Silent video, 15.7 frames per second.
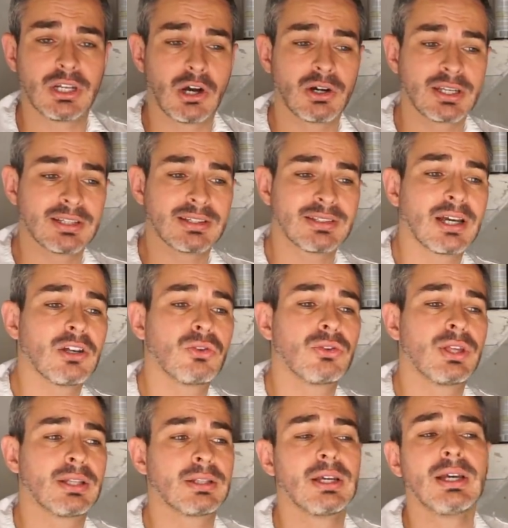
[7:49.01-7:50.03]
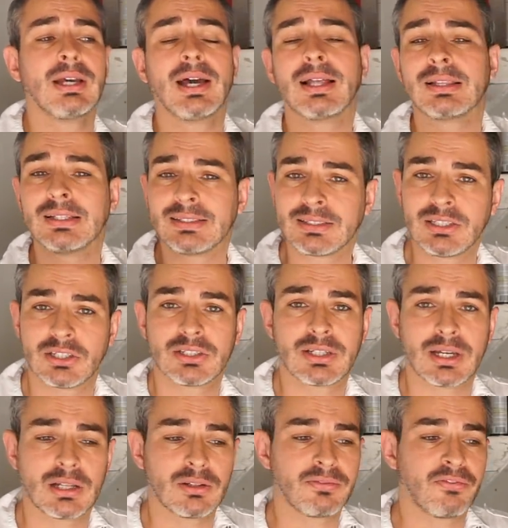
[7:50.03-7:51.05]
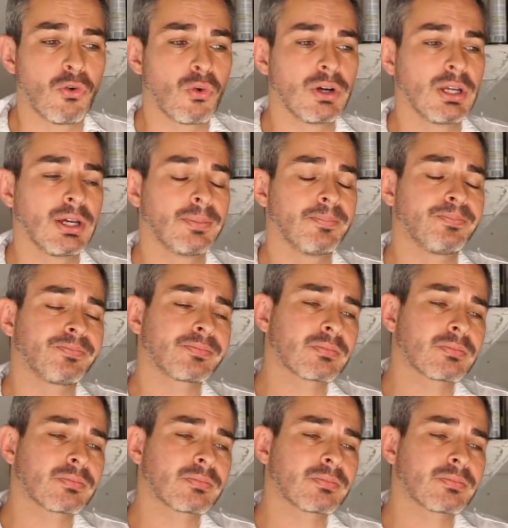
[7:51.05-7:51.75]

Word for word: Now, I can tell you that at least here in California